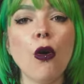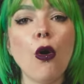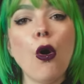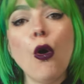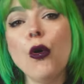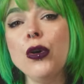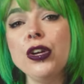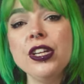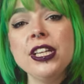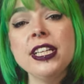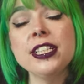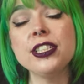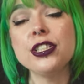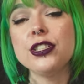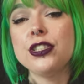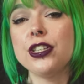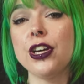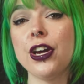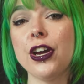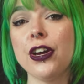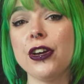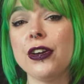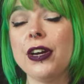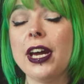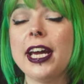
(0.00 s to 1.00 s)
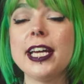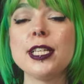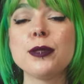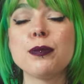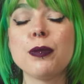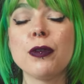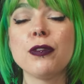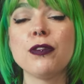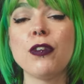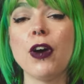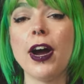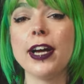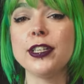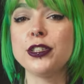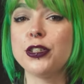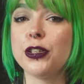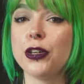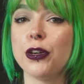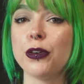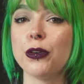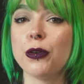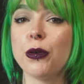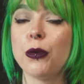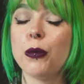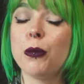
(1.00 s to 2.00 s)
All you need to do is provide
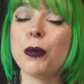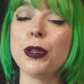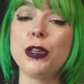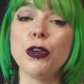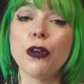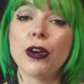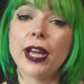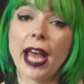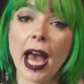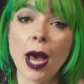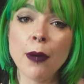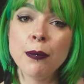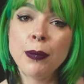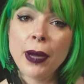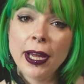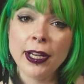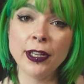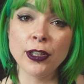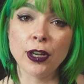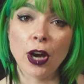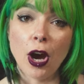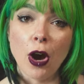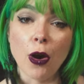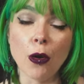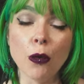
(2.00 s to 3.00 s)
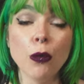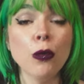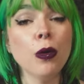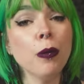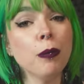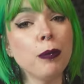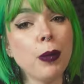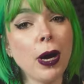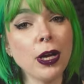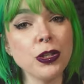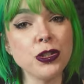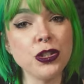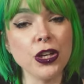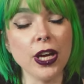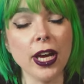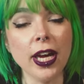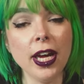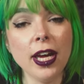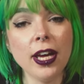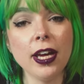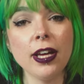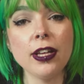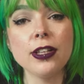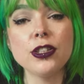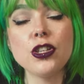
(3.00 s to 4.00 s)
Google with your campaign goal,
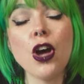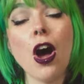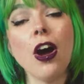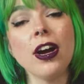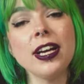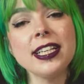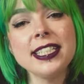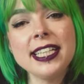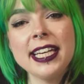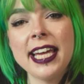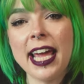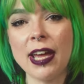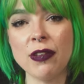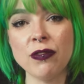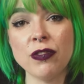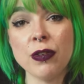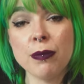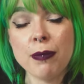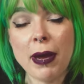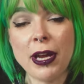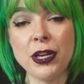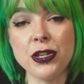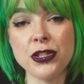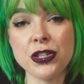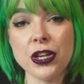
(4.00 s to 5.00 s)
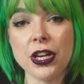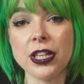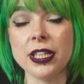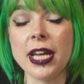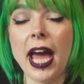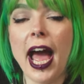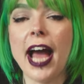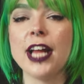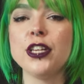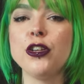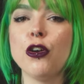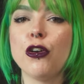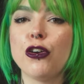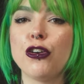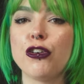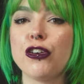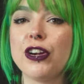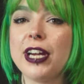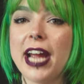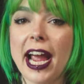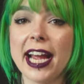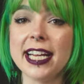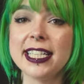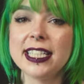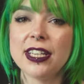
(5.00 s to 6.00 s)
budget, targeting information and your
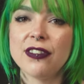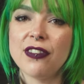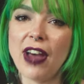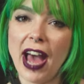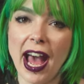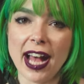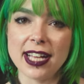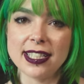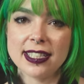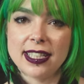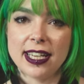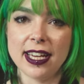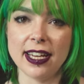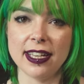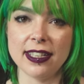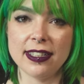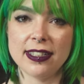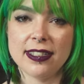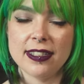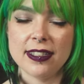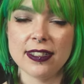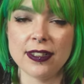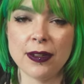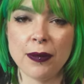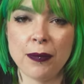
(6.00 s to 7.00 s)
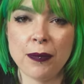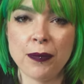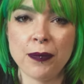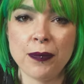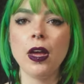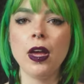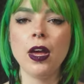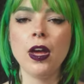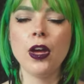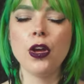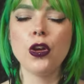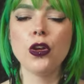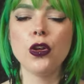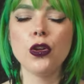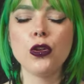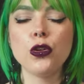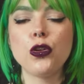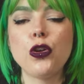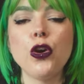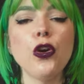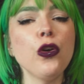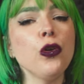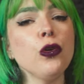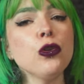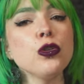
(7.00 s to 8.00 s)
creative assets.
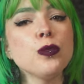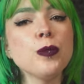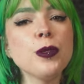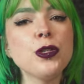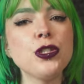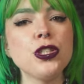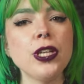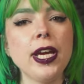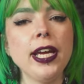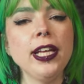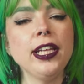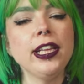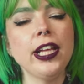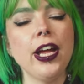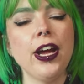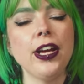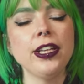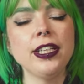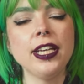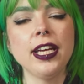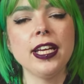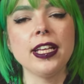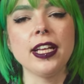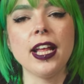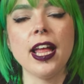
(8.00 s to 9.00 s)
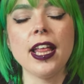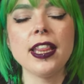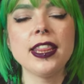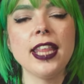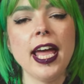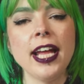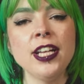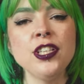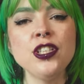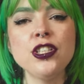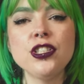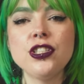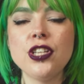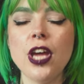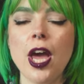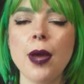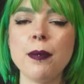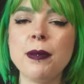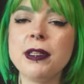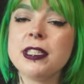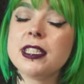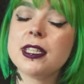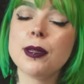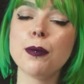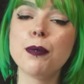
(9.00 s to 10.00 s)
Google's machine learning then
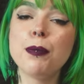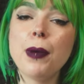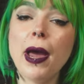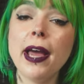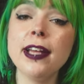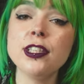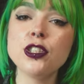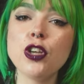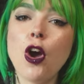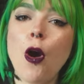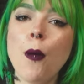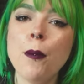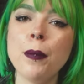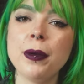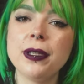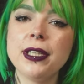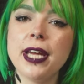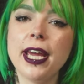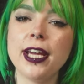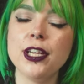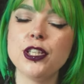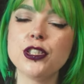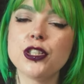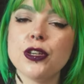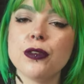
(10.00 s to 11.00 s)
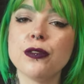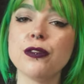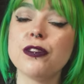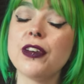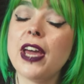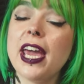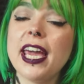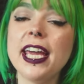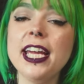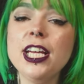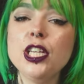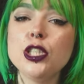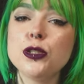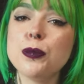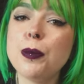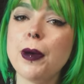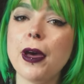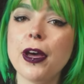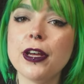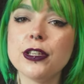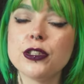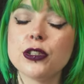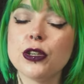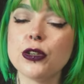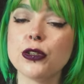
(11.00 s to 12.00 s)
determines the best combination for each
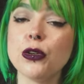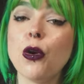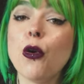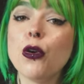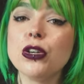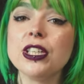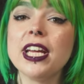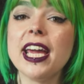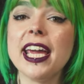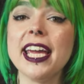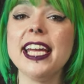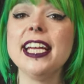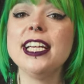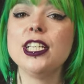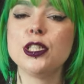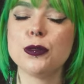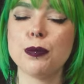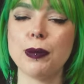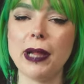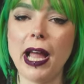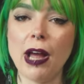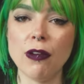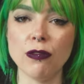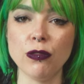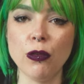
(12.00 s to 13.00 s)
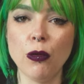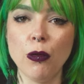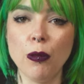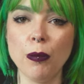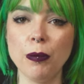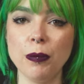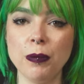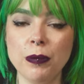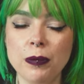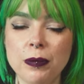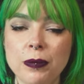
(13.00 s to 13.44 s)
person on each platform.